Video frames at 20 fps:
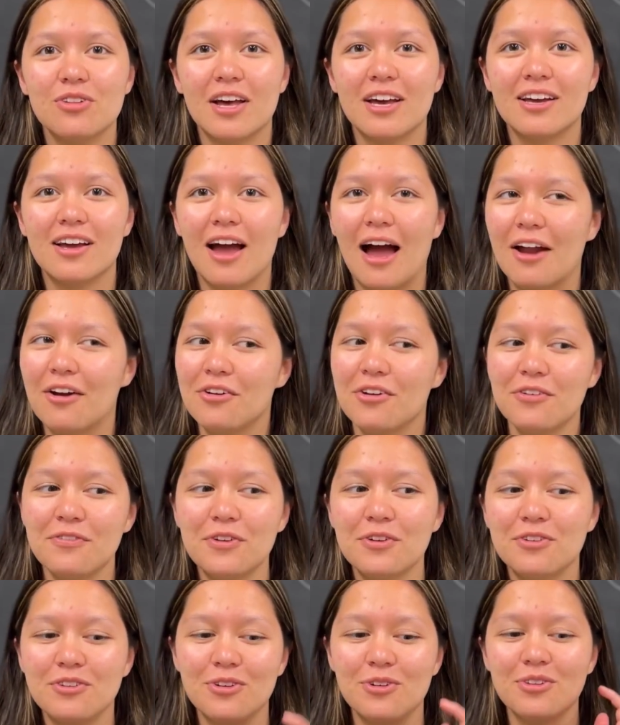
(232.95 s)
Like, I don't know if
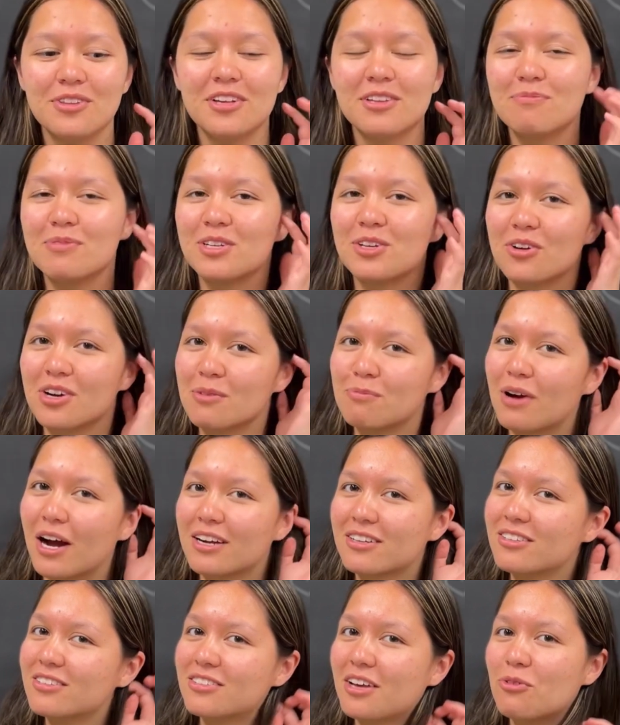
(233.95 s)
you knew this, but during
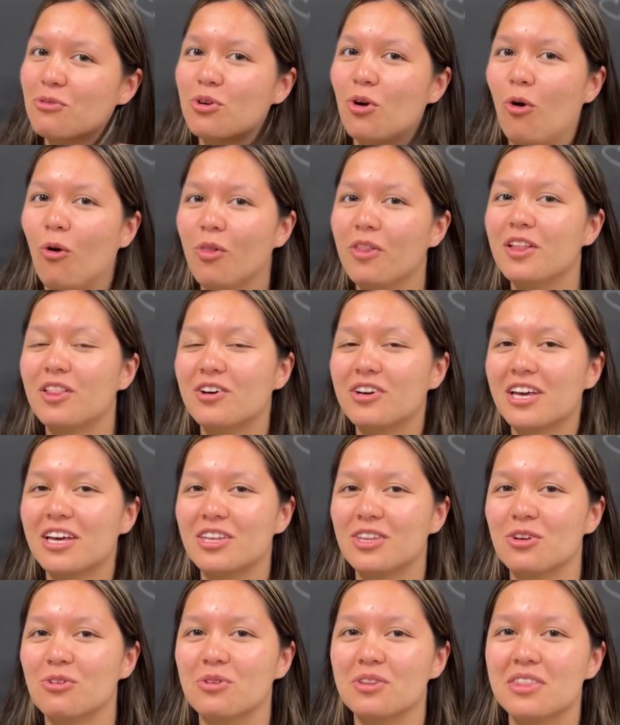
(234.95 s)
practice I would only look at
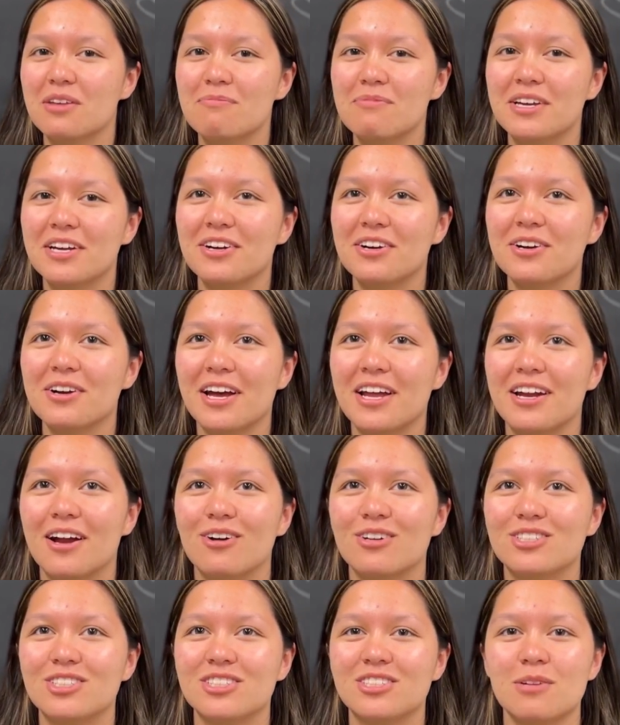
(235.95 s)
you in the mirror and I
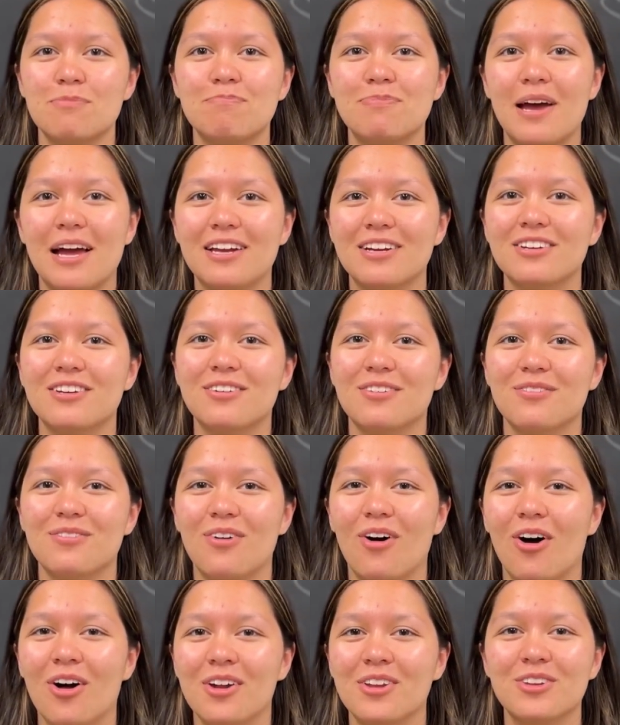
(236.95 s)
would just depend
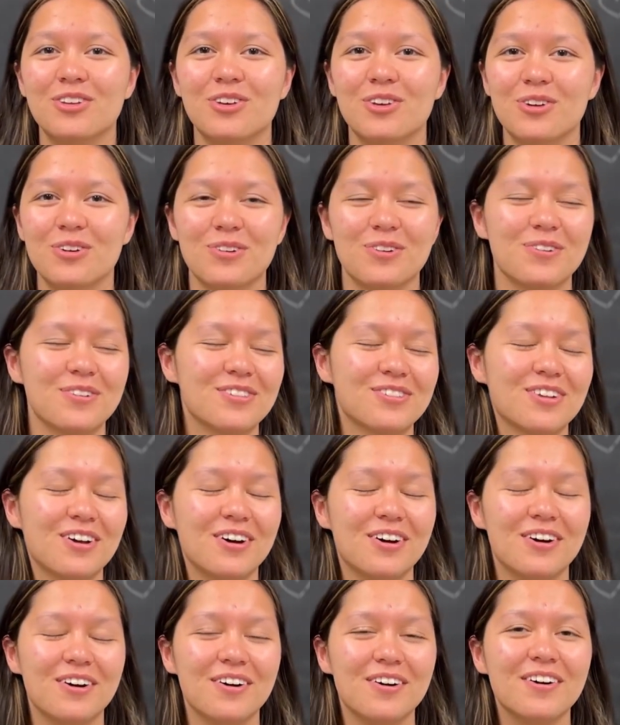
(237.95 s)
on you.
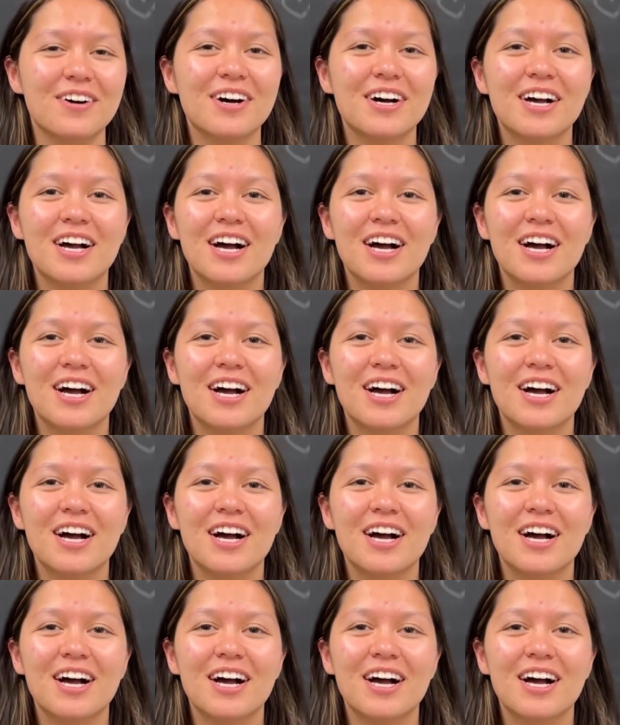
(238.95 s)
So